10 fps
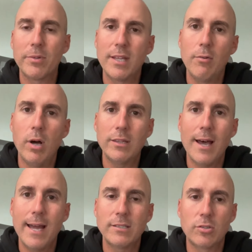But they want the
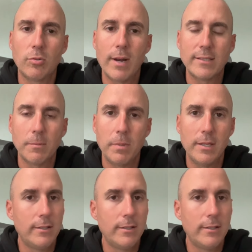high school recipe.